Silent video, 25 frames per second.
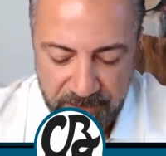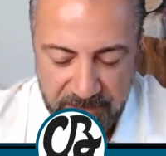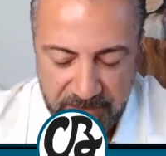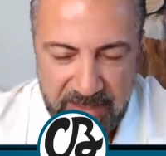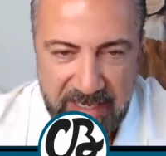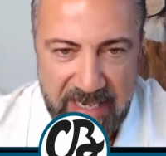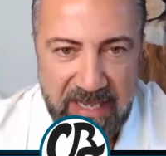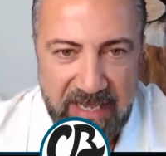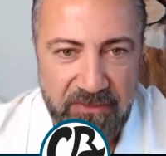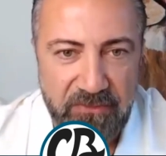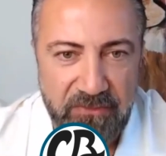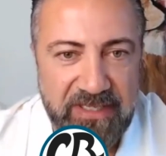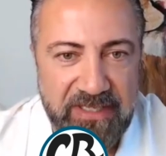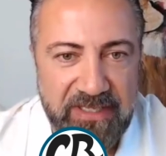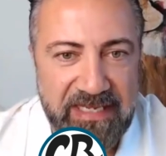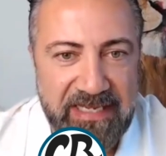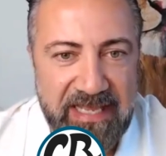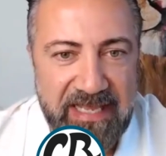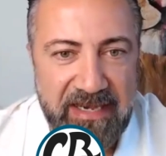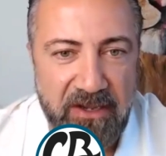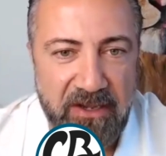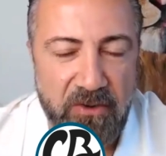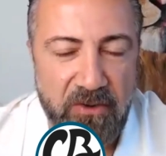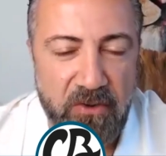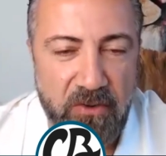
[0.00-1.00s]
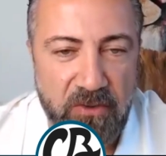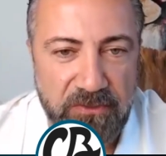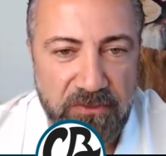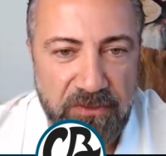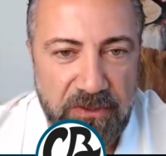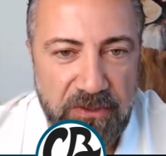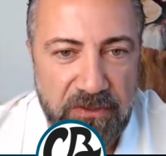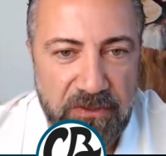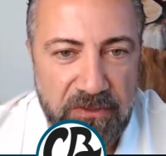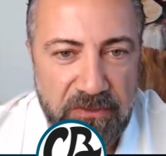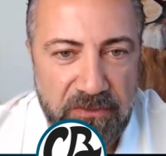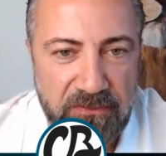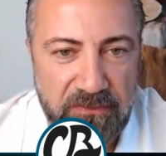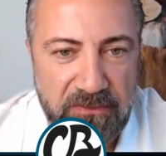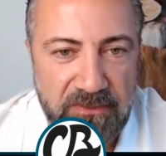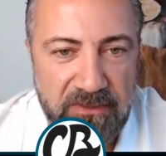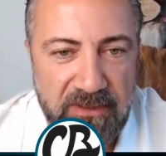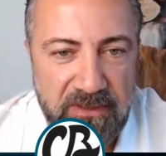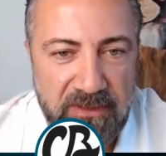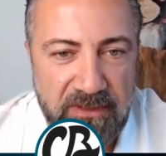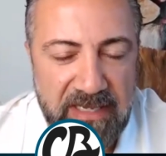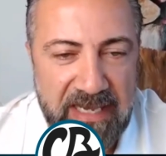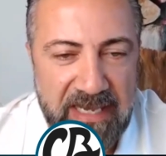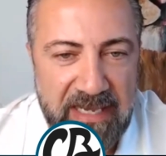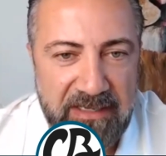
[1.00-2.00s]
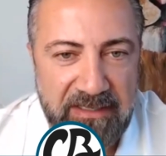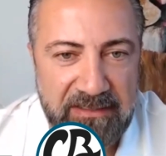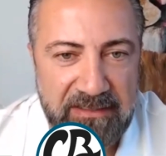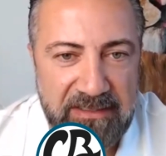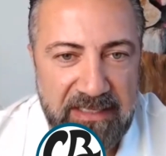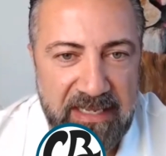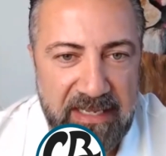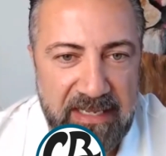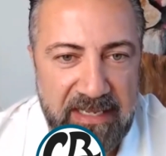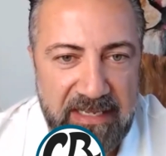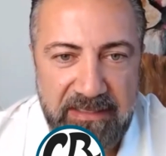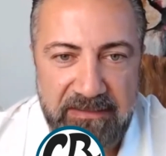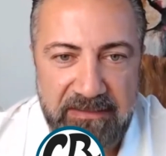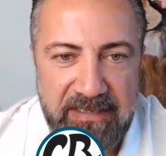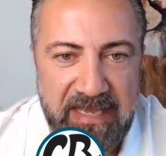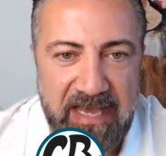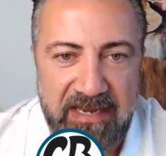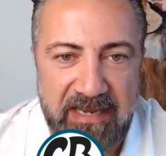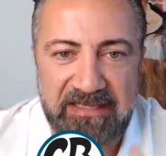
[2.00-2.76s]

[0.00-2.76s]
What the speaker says: How do they get a hold of you? How do they